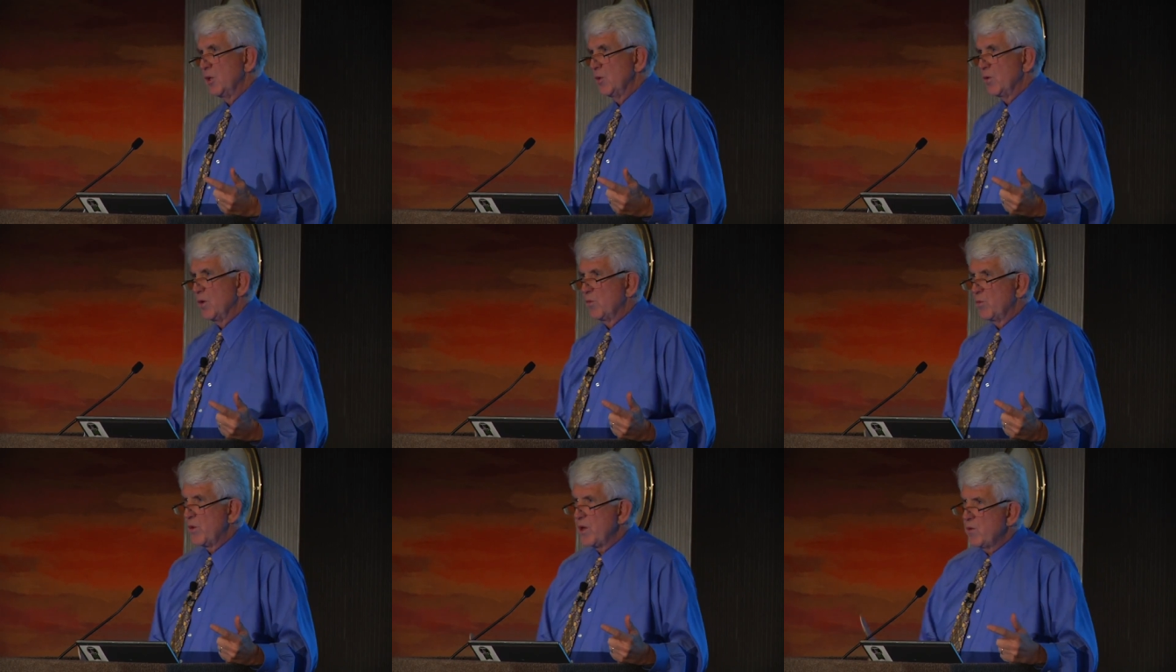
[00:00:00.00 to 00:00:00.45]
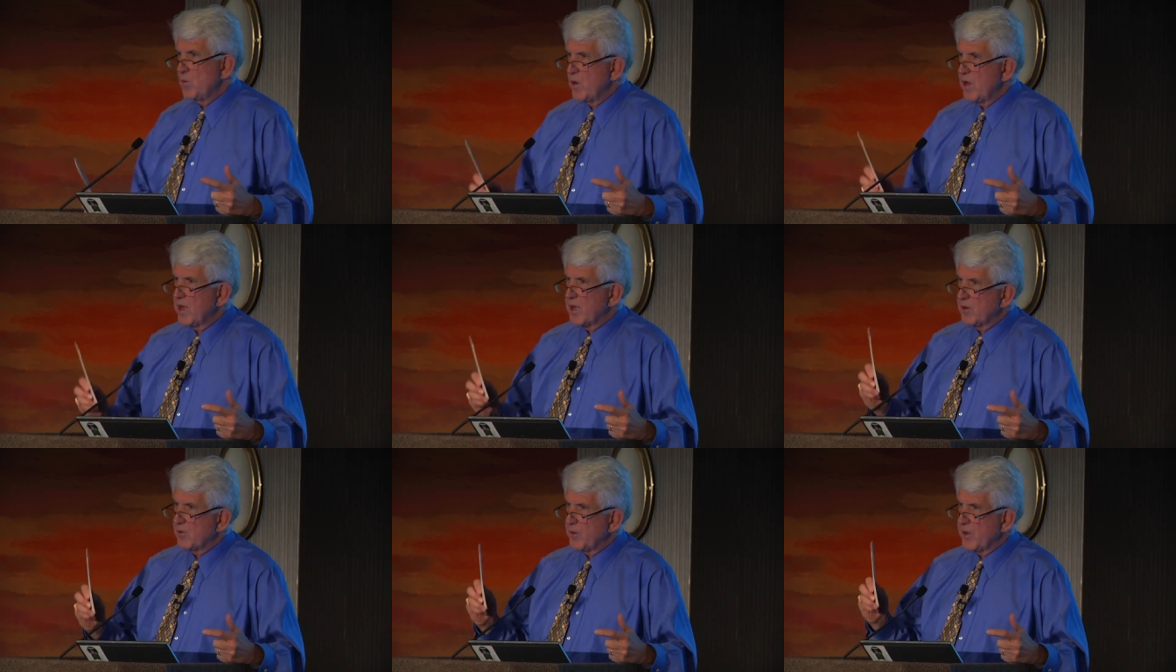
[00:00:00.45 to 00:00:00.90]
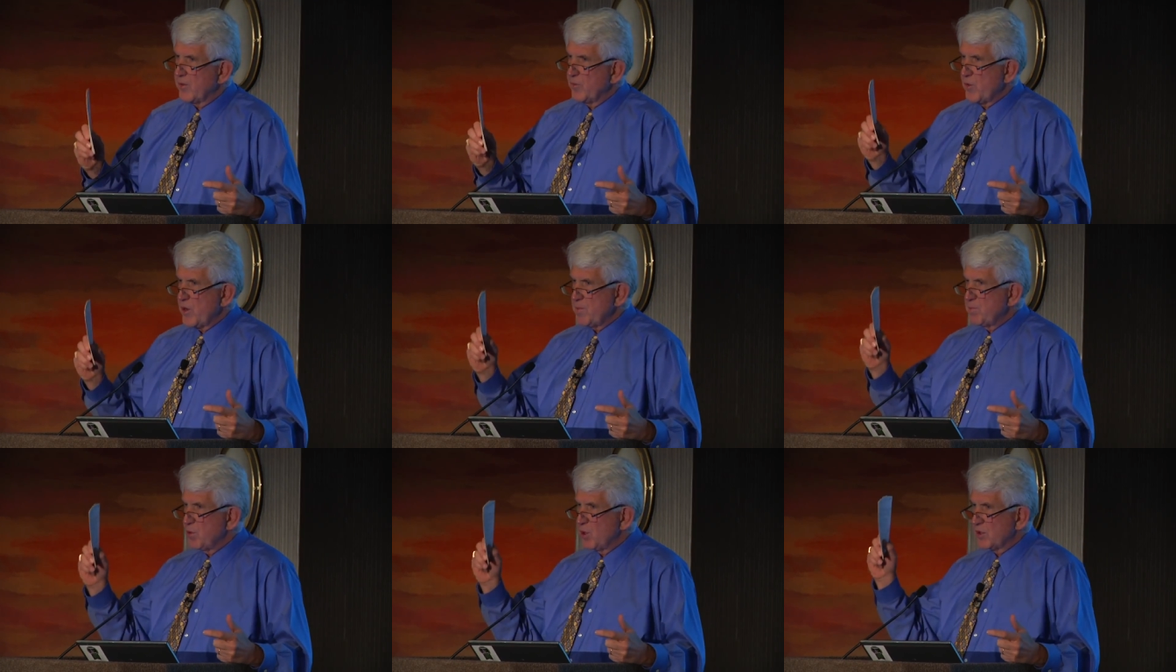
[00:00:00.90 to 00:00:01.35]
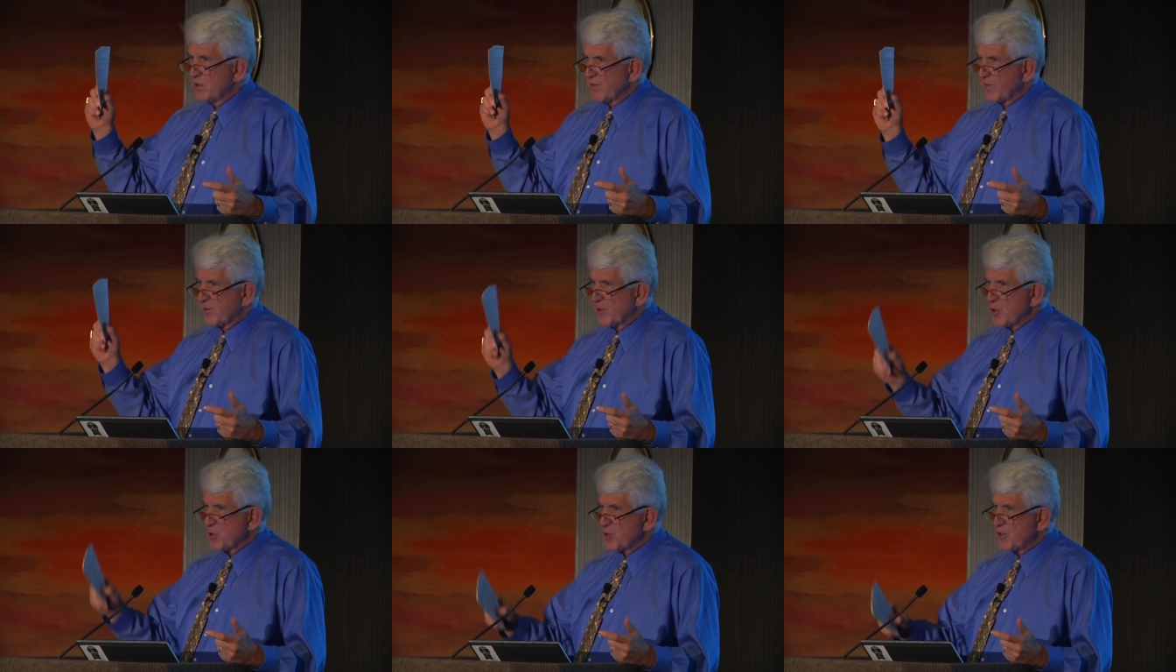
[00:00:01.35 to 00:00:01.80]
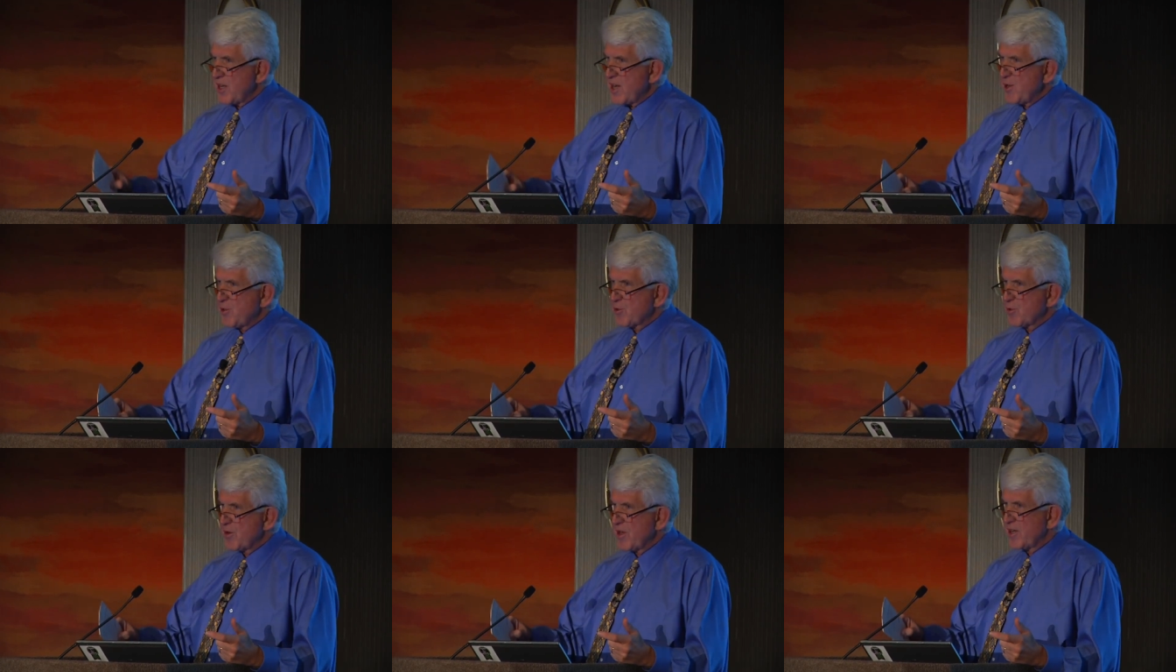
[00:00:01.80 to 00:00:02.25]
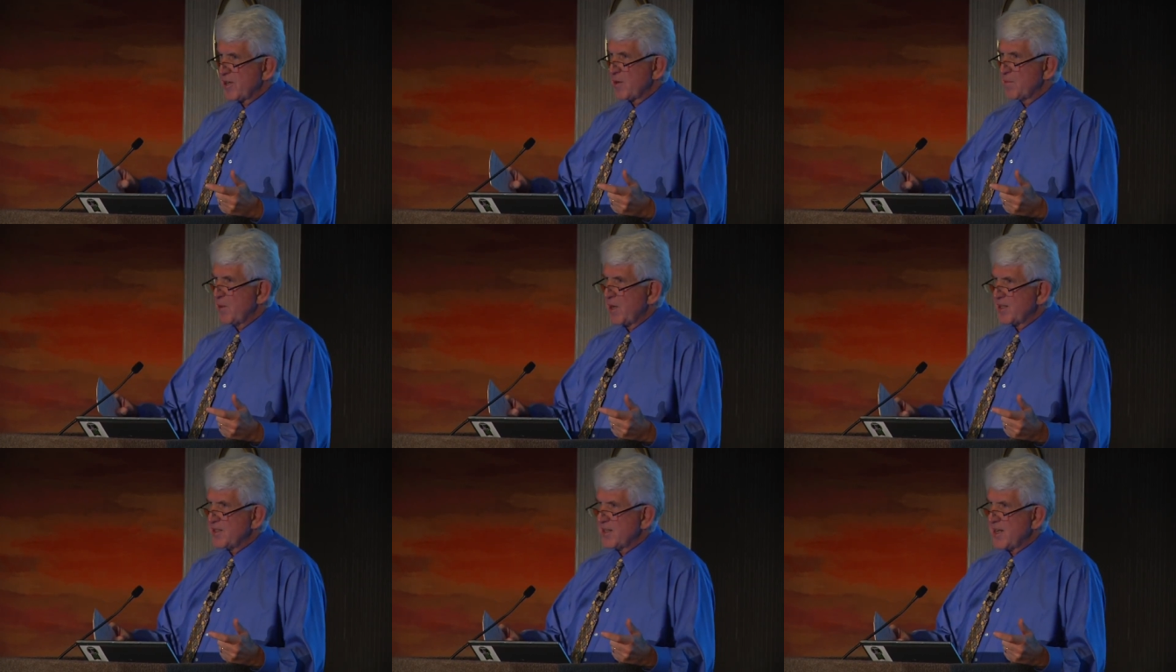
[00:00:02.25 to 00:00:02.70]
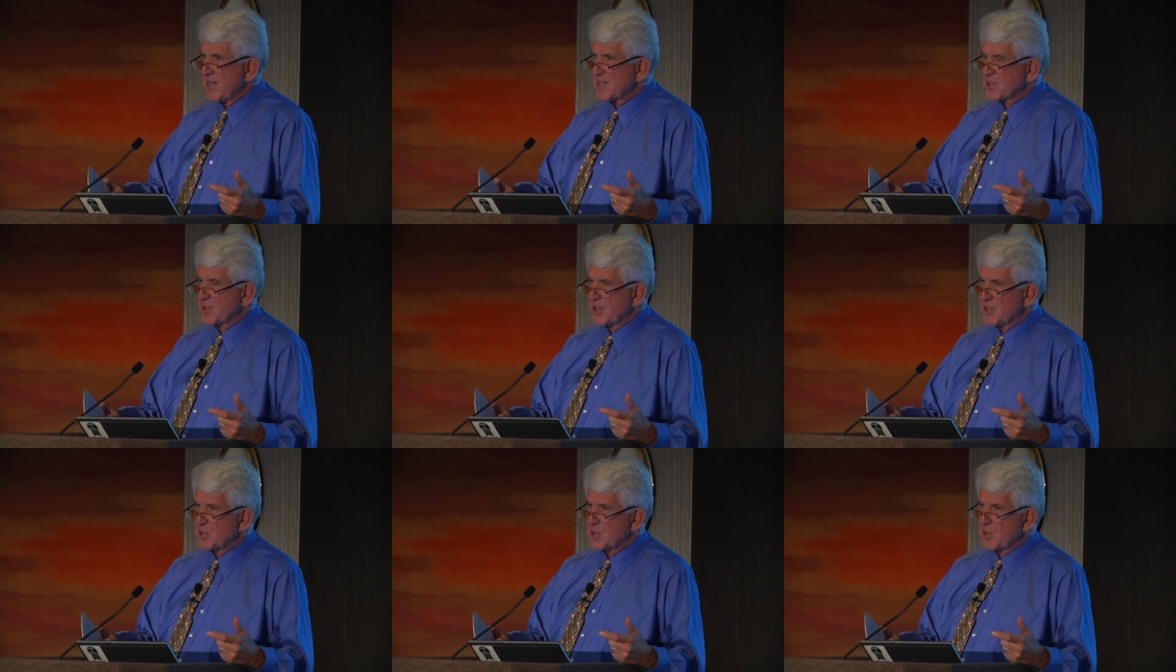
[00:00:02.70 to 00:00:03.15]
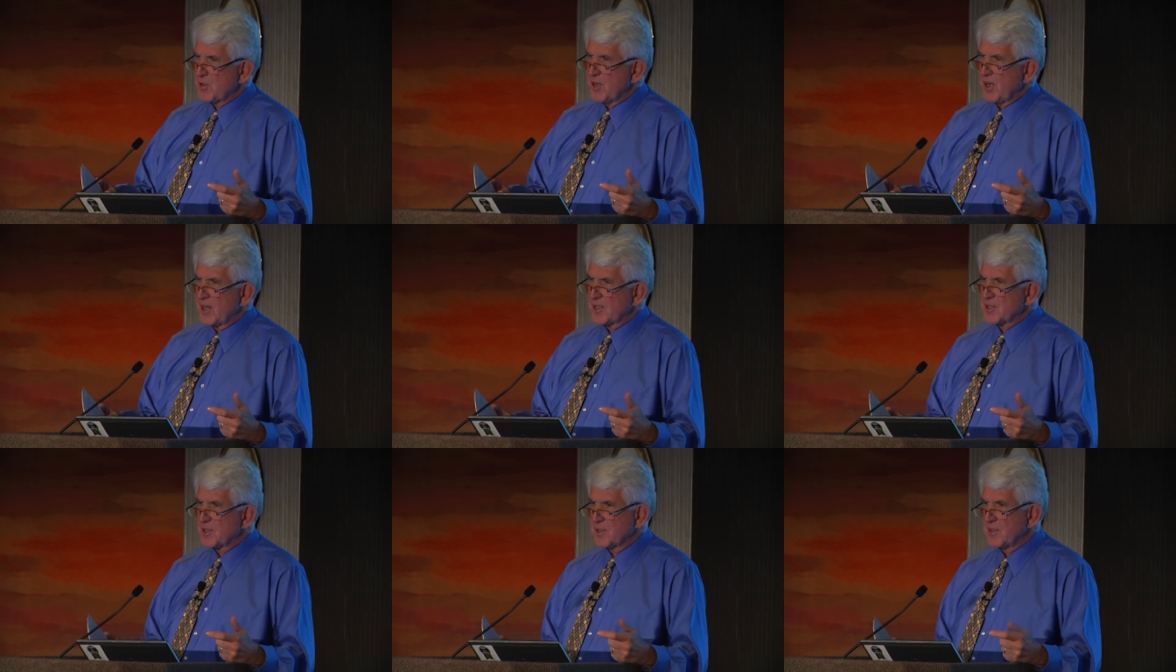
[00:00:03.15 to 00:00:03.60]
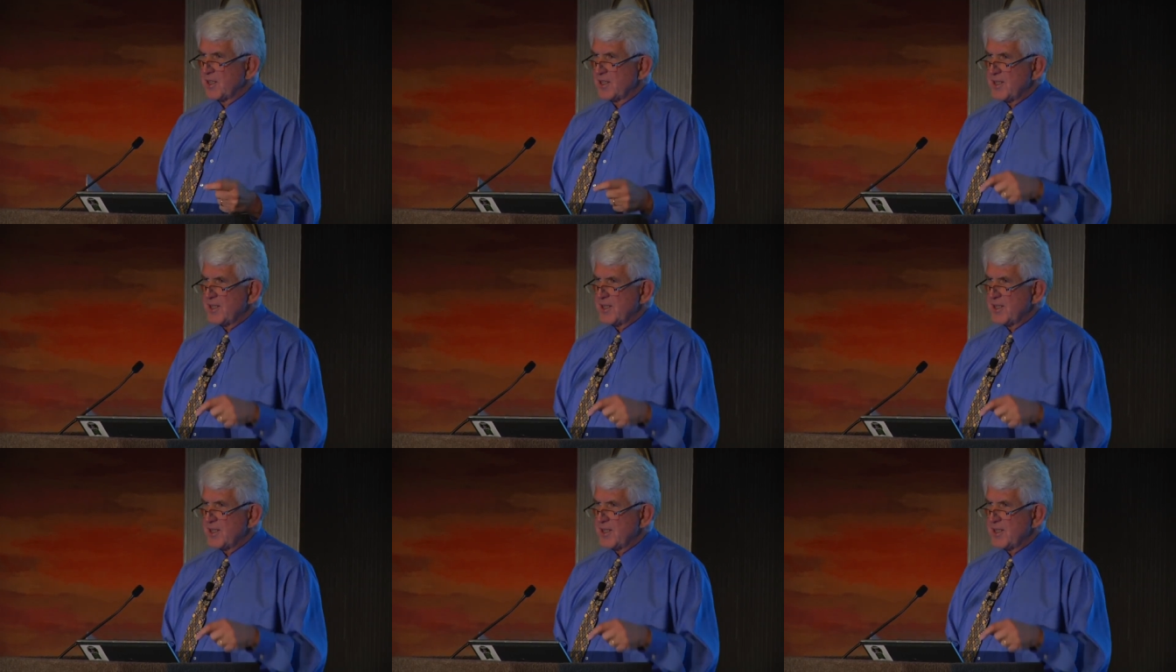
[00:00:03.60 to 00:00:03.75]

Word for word: when we, went, when we put the first Ethernet on my desk at Xerox,